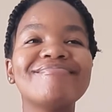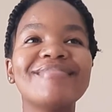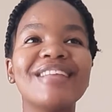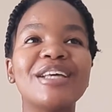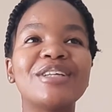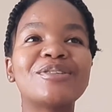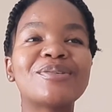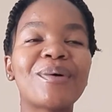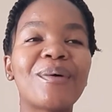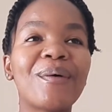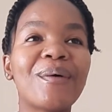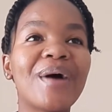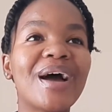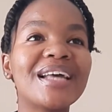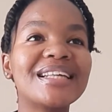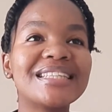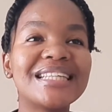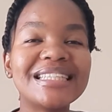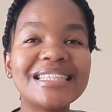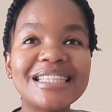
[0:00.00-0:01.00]
So
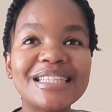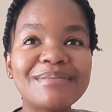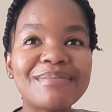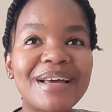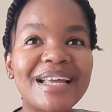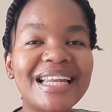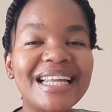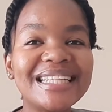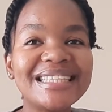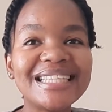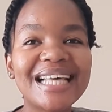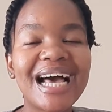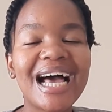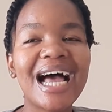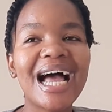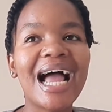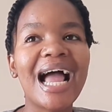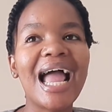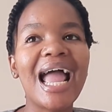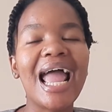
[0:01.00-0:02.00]
I sent in my
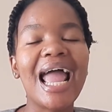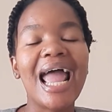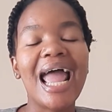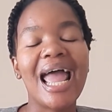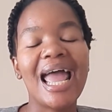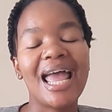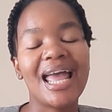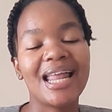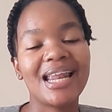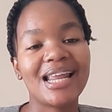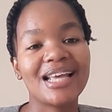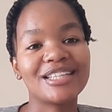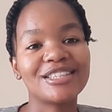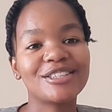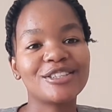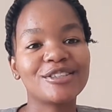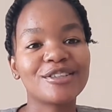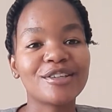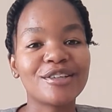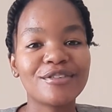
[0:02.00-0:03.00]
letter and I
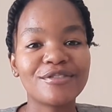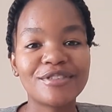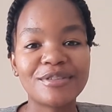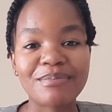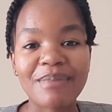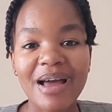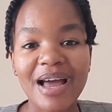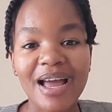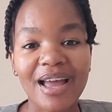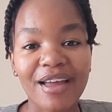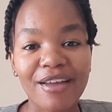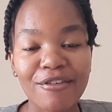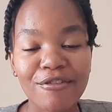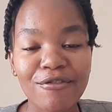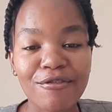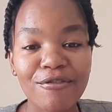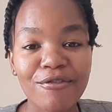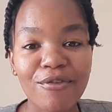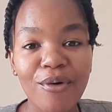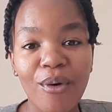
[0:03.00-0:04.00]
served my
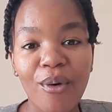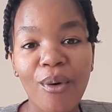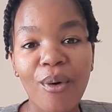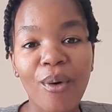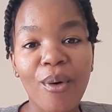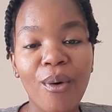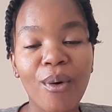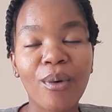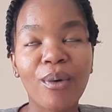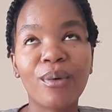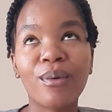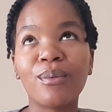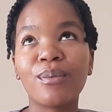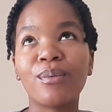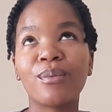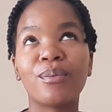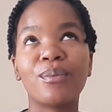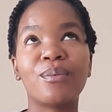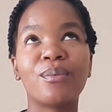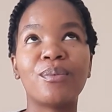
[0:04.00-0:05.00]

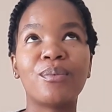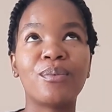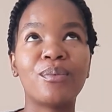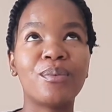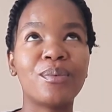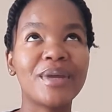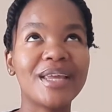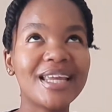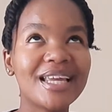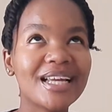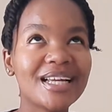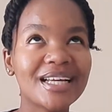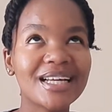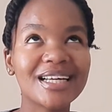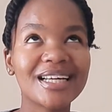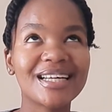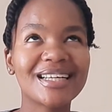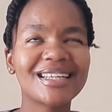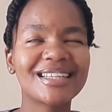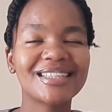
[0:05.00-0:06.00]
4-week
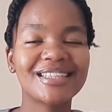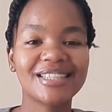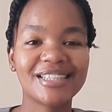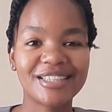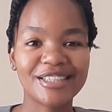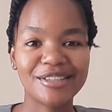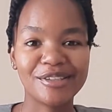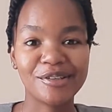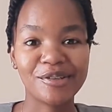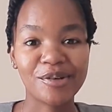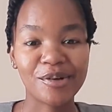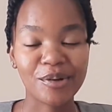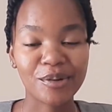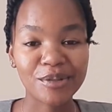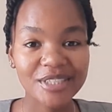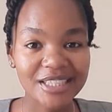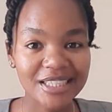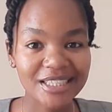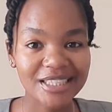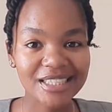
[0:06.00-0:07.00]

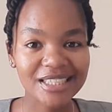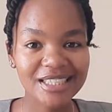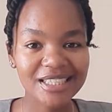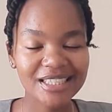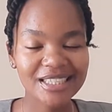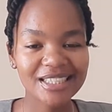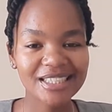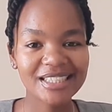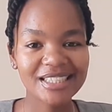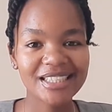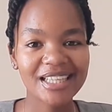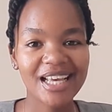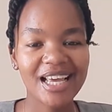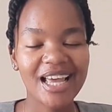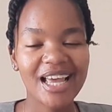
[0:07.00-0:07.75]
notice.